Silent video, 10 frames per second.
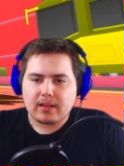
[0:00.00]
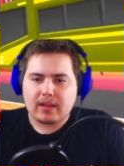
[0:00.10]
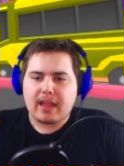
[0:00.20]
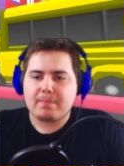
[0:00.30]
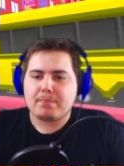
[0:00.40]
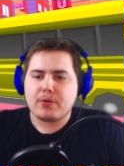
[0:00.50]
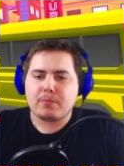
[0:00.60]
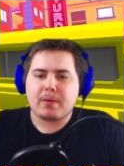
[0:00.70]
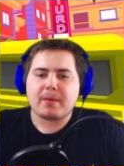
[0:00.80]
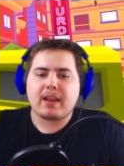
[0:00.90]
A light
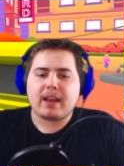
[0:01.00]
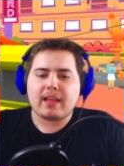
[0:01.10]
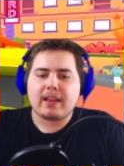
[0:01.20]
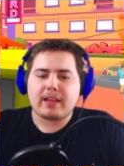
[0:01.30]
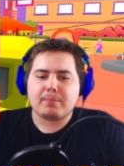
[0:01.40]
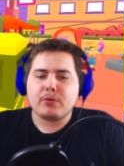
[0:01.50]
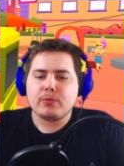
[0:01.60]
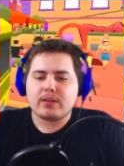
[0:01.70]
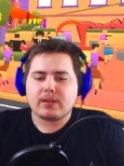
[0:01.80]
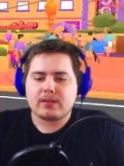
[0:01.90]
poop. I meant a light like
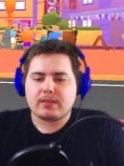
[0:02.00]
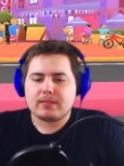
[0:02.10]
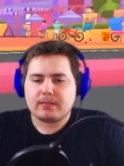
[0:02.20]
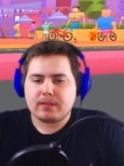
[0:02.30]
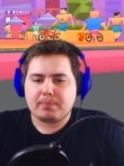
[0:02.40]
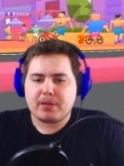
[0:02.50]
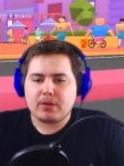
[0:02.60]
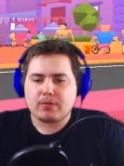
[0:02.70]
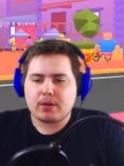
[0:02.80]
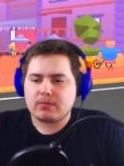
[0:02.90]
poot. The
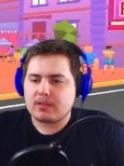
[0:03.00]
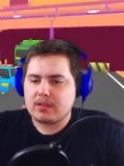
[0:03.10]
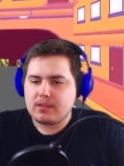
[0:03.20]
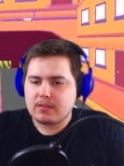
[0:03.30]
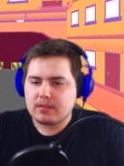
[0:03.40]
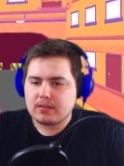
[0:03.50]
P O O T.